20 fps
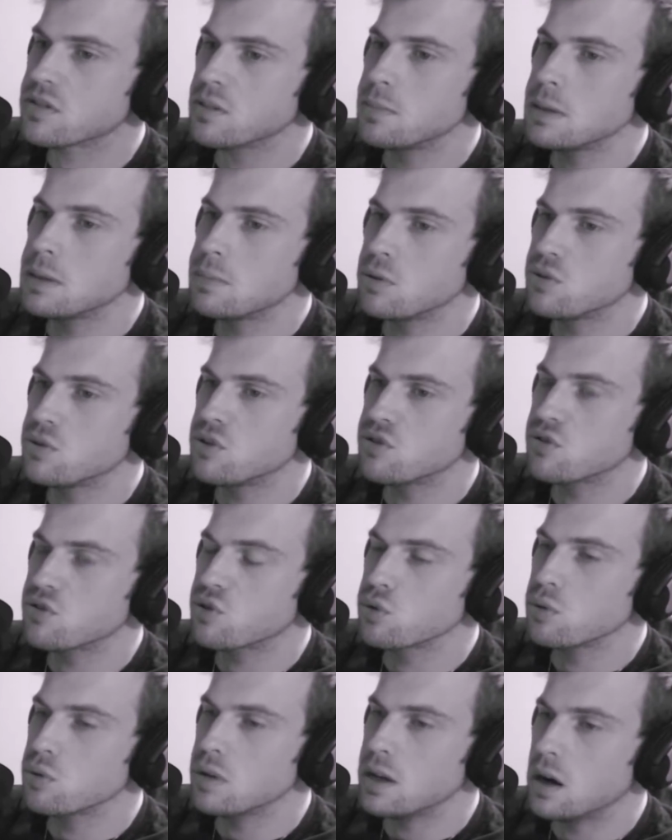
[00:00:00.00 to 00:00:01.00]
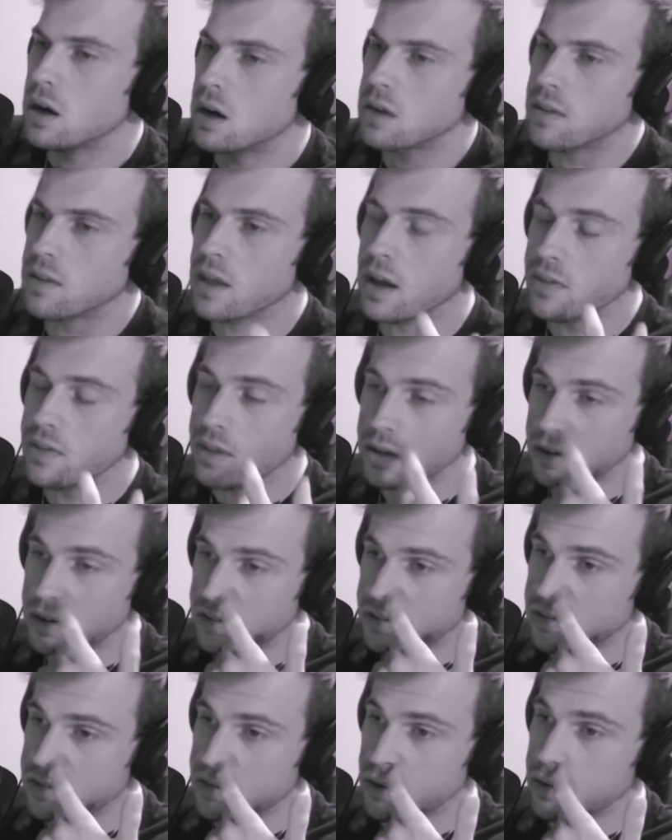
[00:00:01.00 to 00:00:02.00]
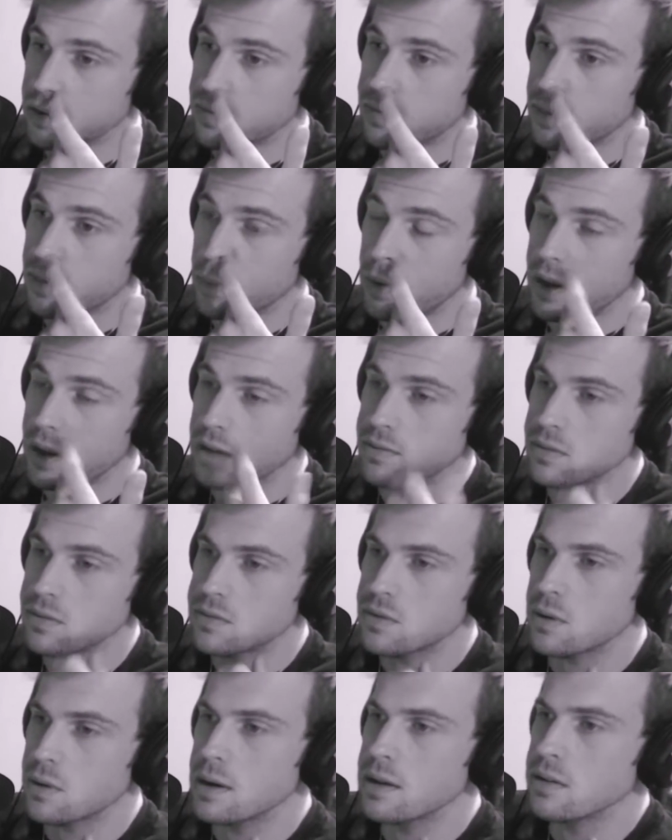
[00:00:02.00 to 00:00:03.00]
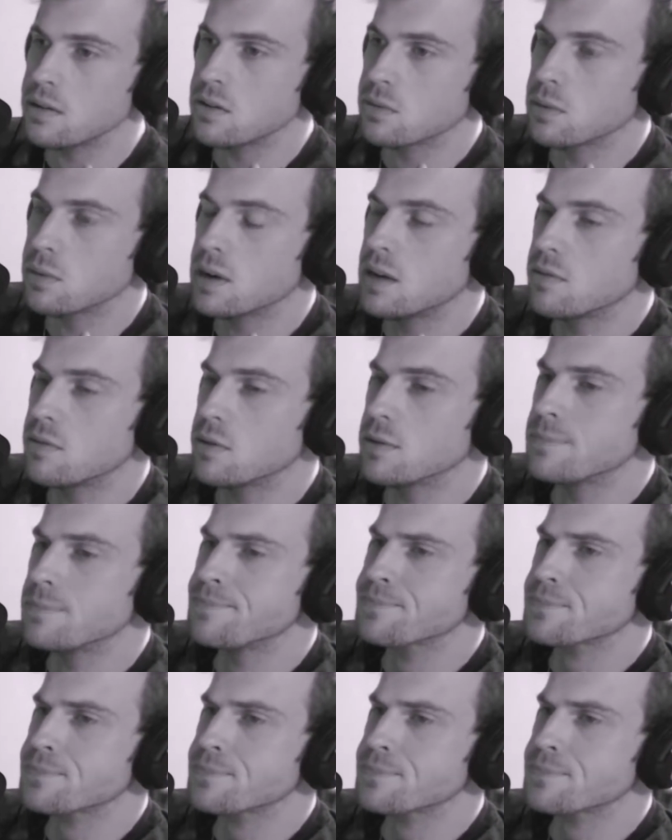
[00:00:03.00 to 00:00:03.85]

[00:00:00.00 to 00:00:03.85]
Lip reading: Some people just truly are that. They just surf the wave of trends, whatever.